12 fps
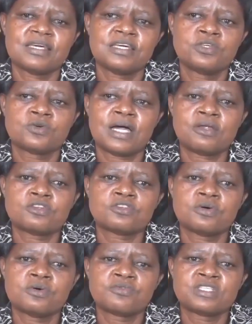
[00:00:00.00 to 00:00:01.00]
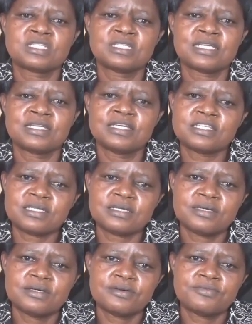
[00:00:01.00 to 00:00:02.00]
You can also visit that desk
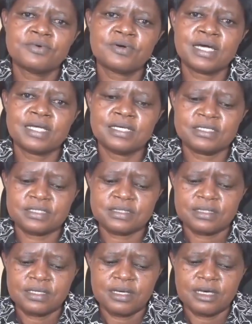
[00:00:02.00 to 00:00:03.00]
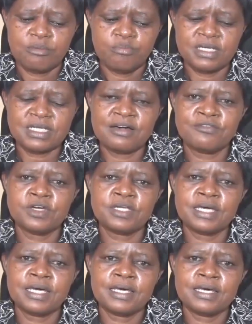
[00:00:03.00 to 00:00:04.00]
for guidance, but
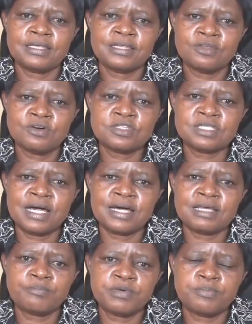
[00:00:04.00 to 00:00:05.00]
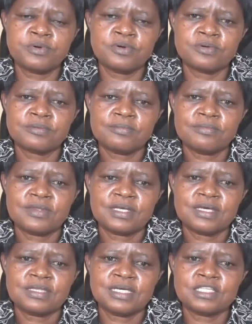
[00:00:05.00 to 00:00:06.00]
avoid those other people
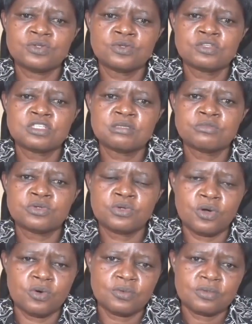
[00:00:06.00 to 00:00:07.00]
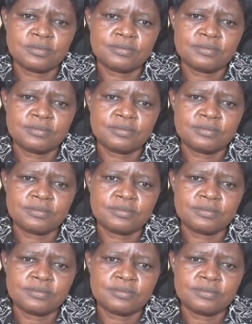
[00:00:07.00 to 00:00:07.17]
that you don't seem to know.